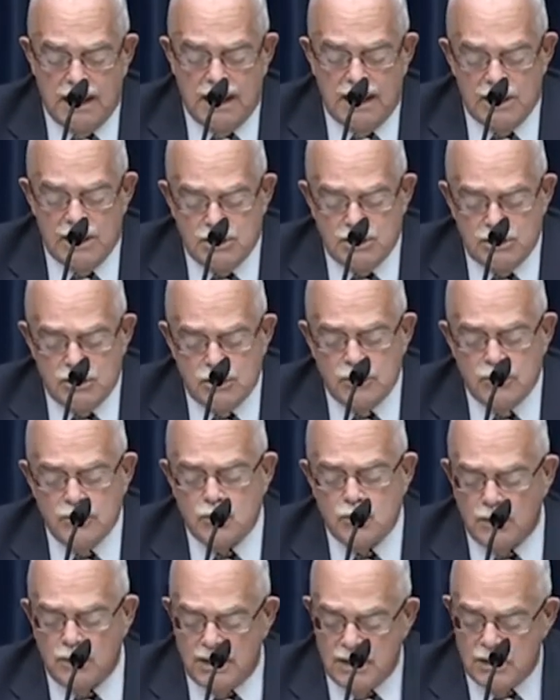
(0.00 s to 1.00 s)
A June
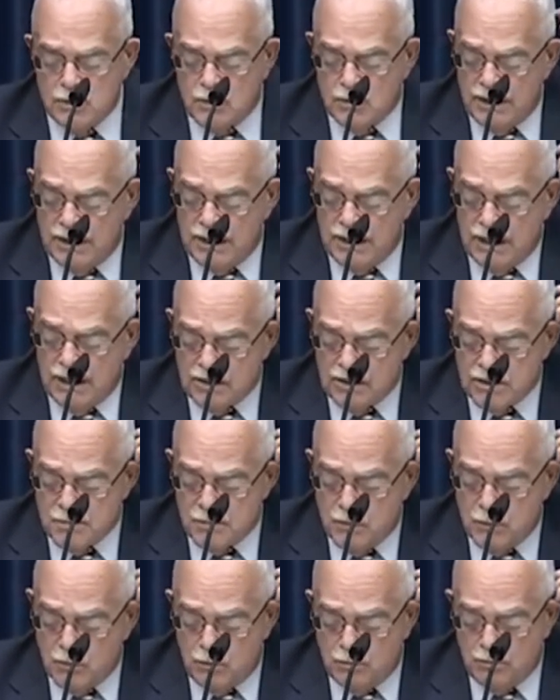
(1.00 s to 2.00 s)
2020 Harris
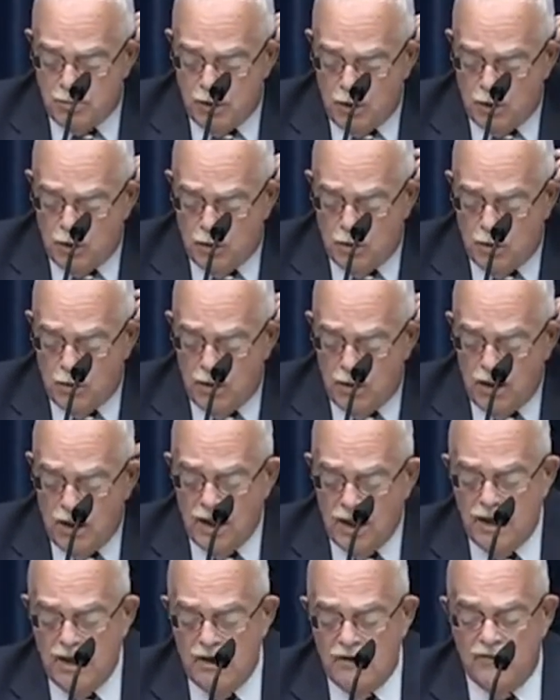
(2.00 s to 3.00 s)
poll
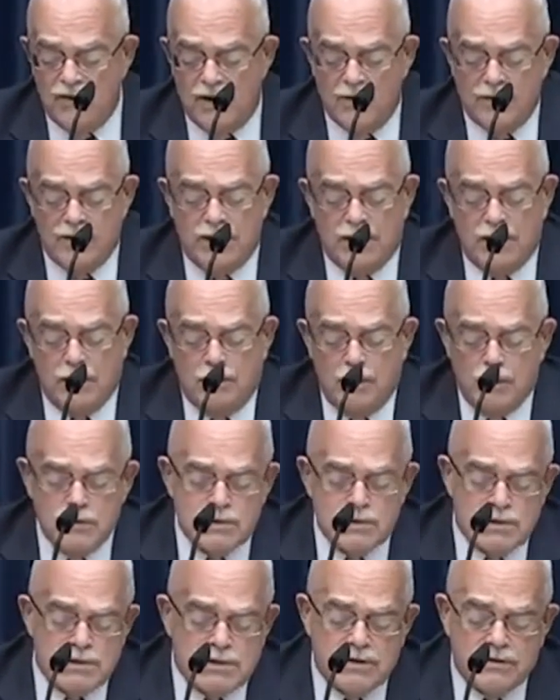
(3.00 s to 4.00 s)
found that the
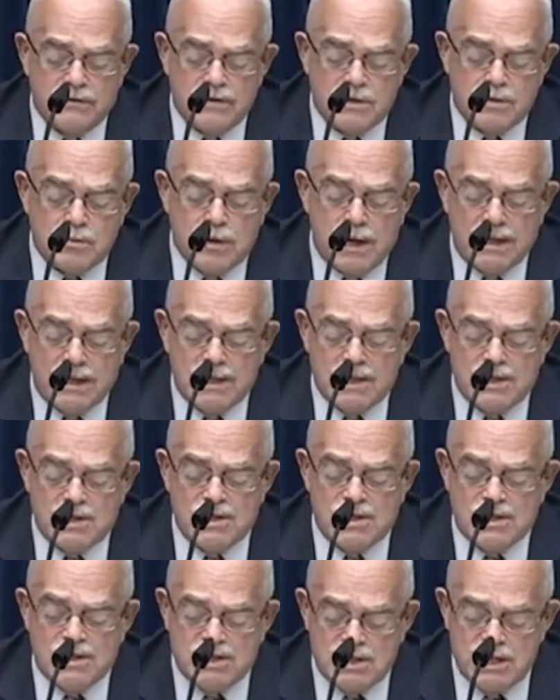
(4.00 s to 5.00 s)
Postal Service ranked as
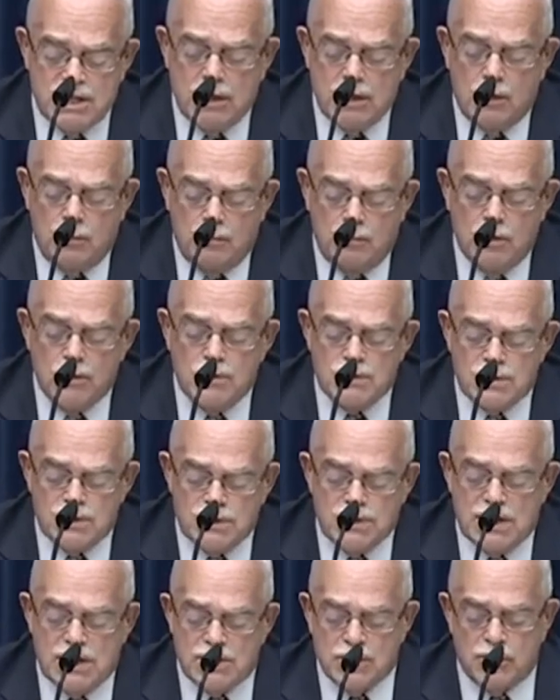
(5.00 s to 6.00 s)
the single most
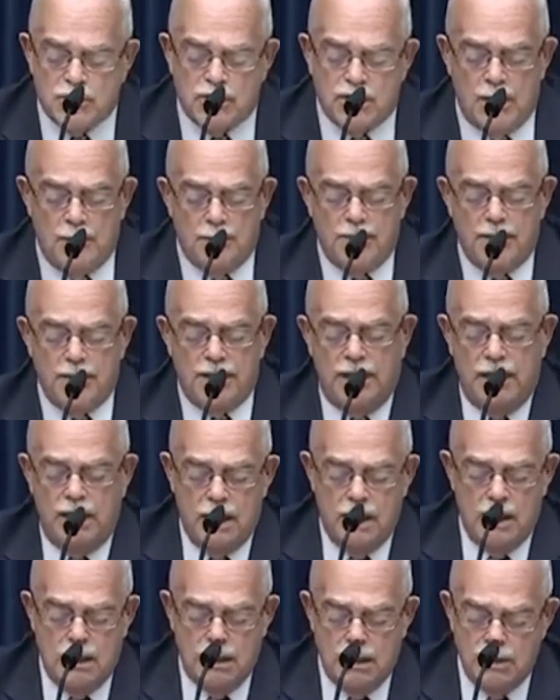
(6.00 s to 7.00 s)
essential company
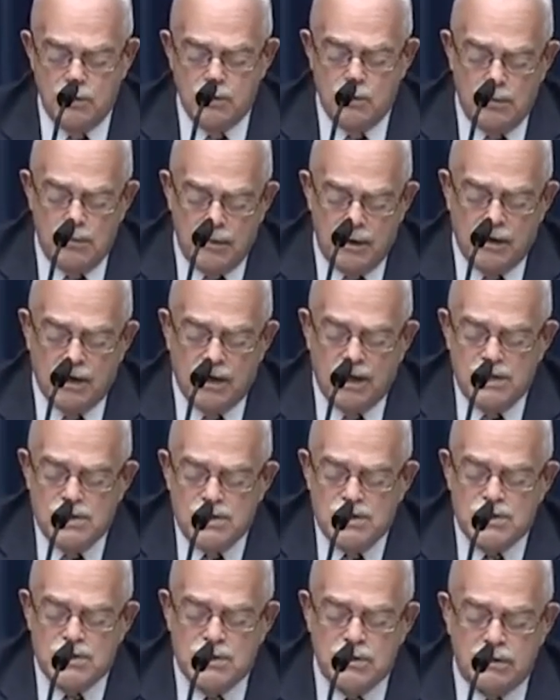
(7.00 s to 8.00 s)
to
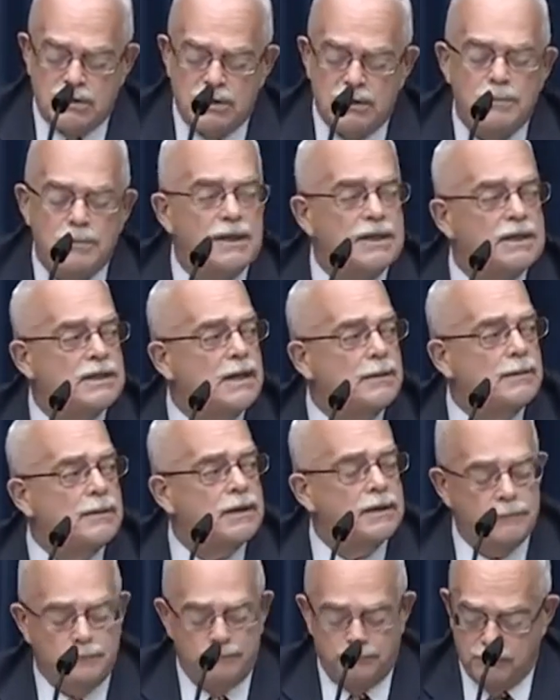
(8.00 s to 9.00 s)
Americans during the pandemic
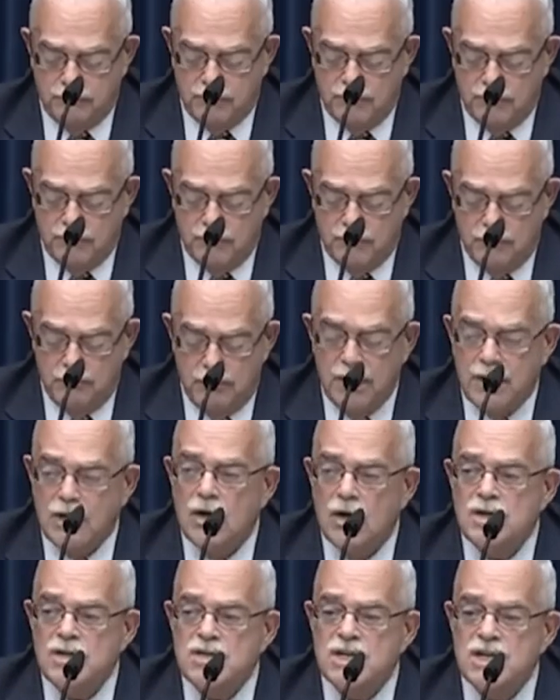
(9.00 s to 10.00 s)

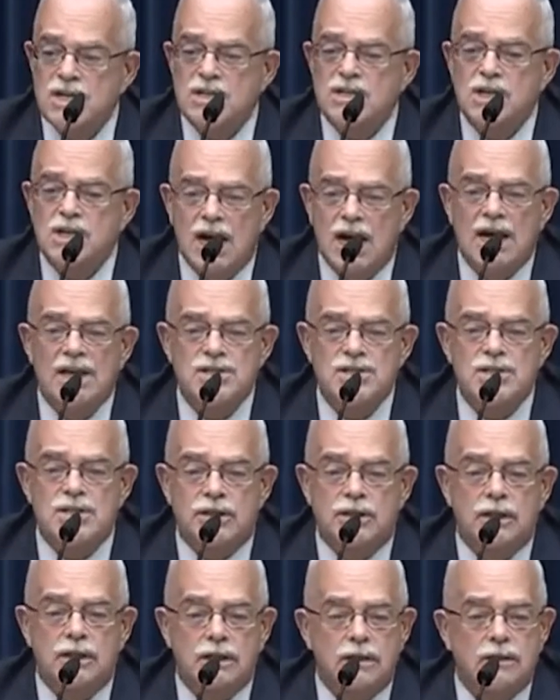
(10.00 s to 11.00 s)
because it's a
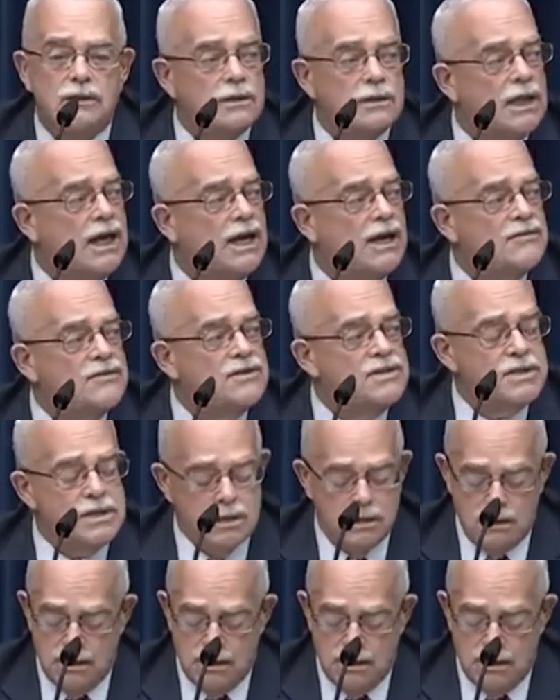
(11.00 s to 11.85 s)
constant in our lives.